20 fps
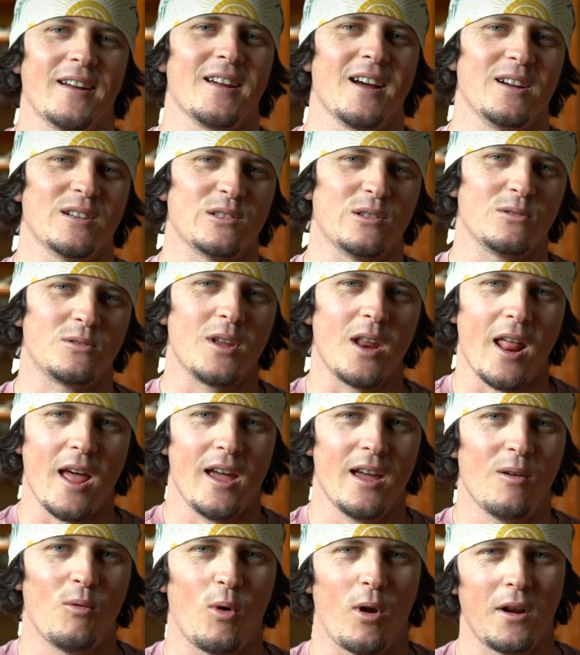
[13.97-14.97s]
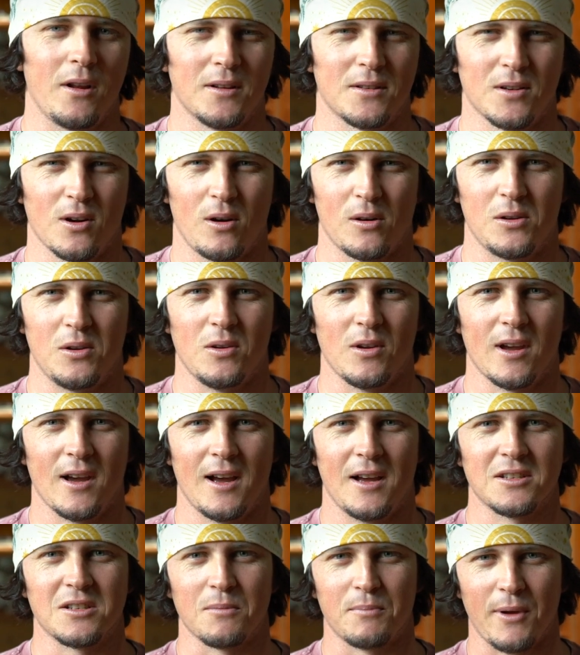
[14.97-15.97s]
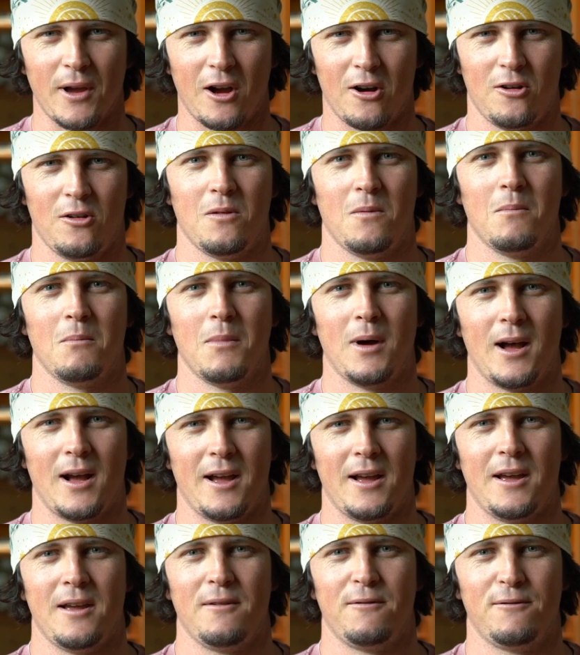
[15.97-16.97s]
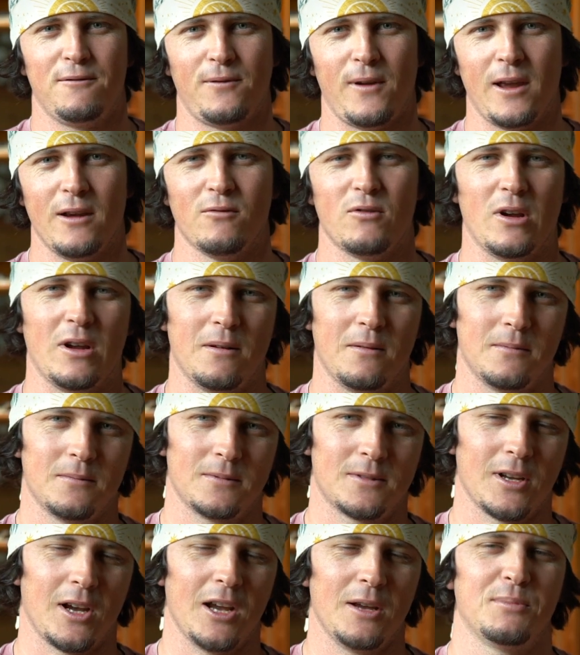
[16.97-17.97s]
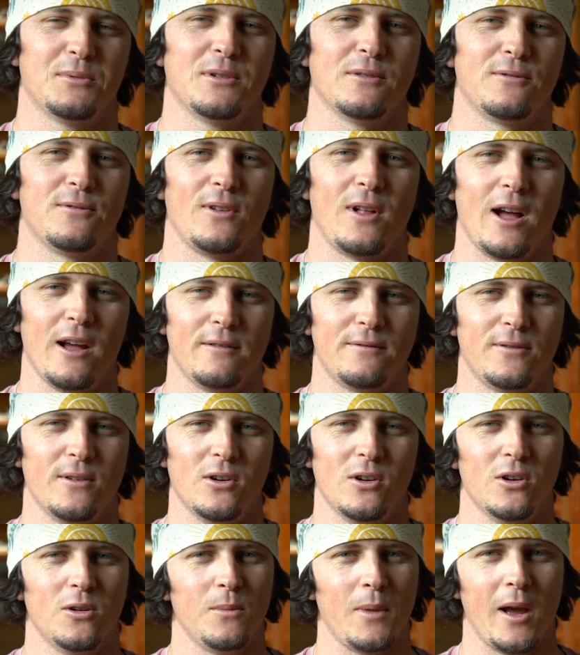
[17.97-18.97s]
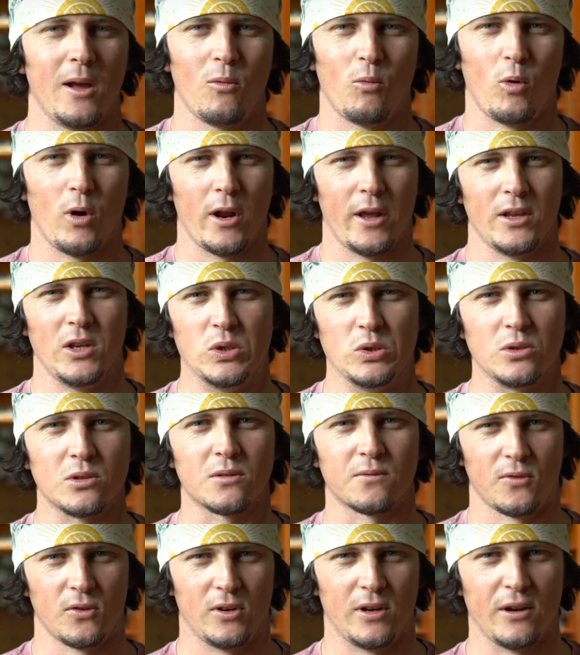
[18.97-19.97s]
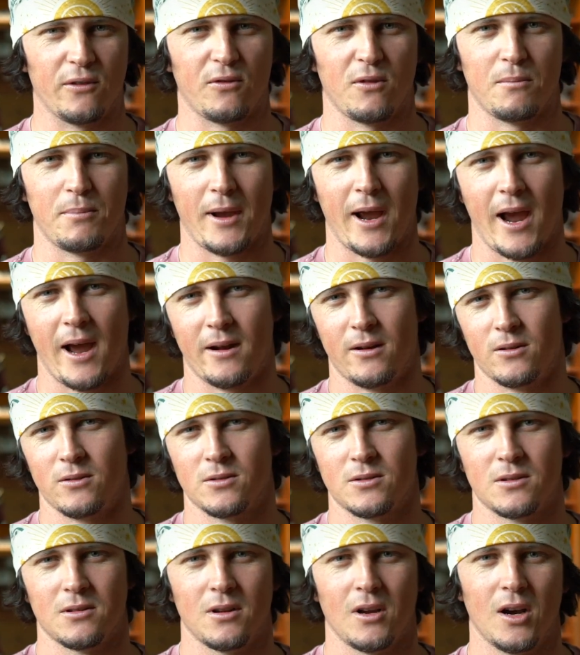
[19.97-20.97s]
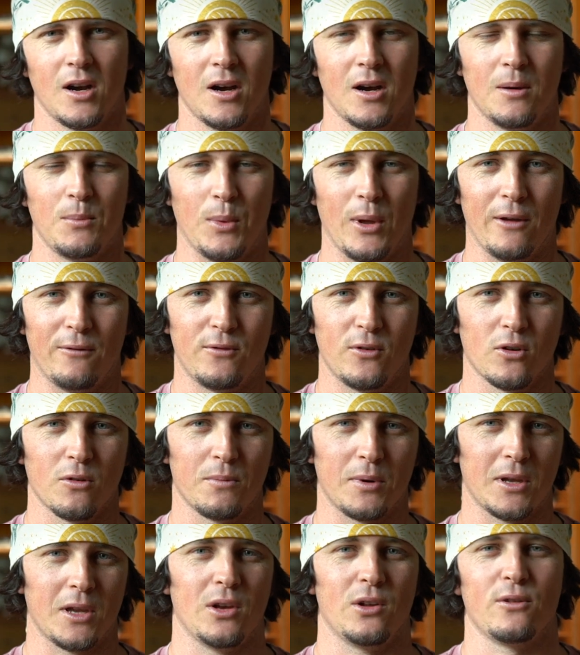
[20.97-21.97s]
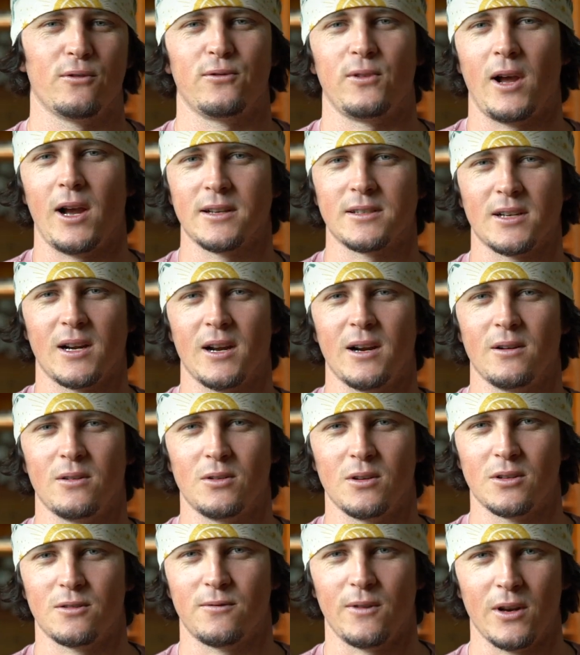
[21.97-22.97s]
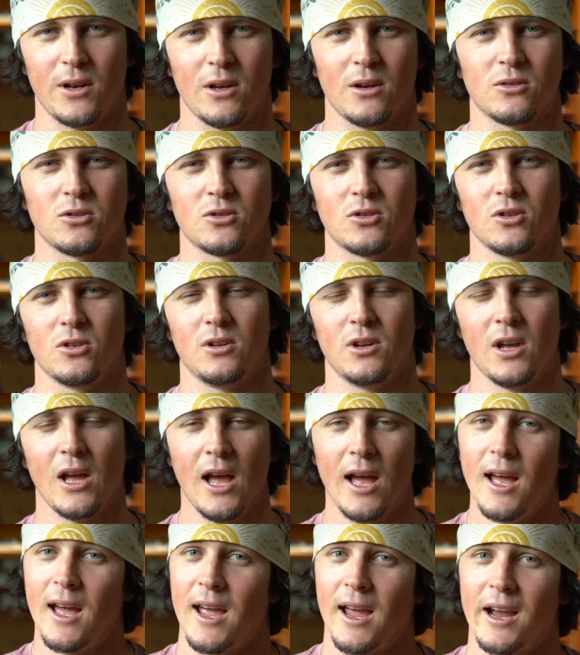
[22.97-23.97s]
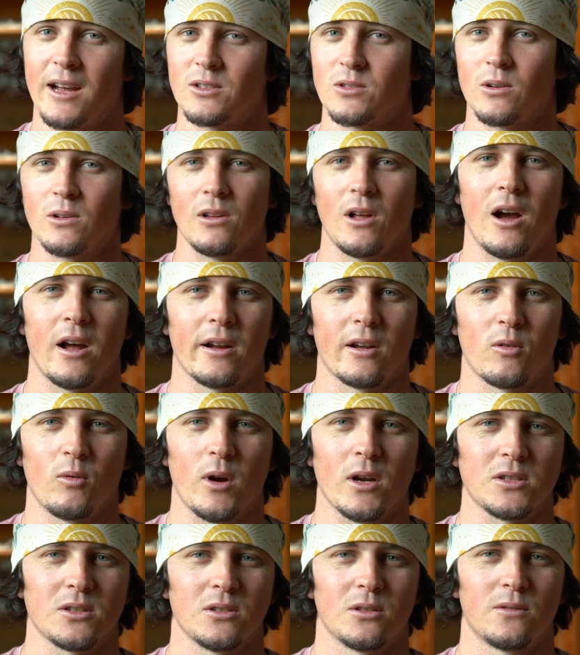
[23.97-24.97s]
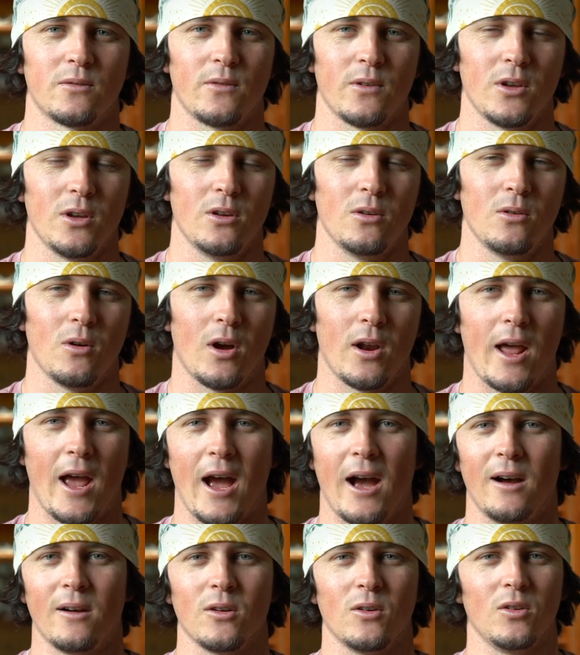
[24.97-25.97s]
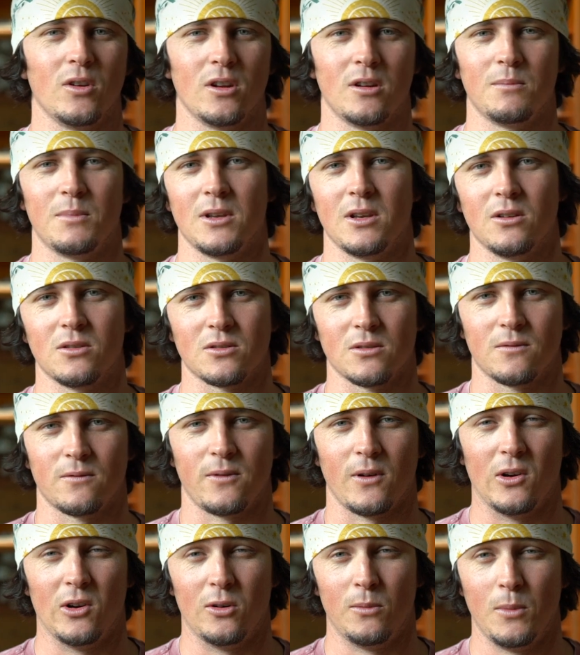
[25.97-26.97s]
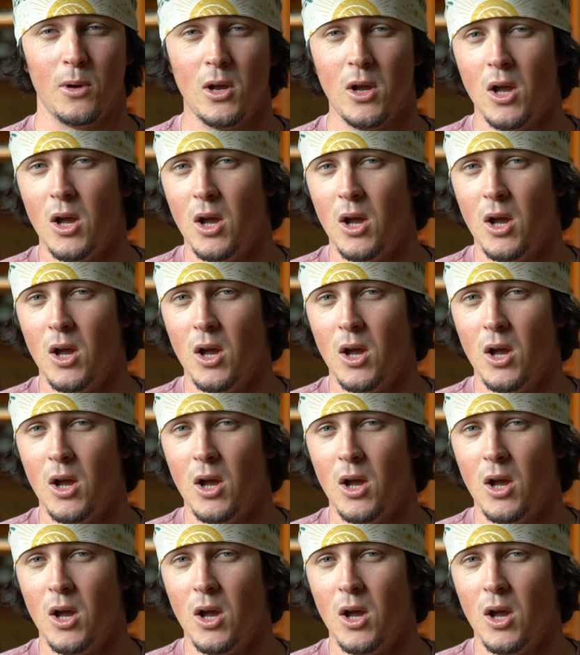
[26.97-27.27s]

guys, so today I wanted to talk to you guys about my favorite types of fly foam and what I use for different patterns. If you're a beginner fly tyer, this video should answer a lot of questions for you on how you need to be using foam,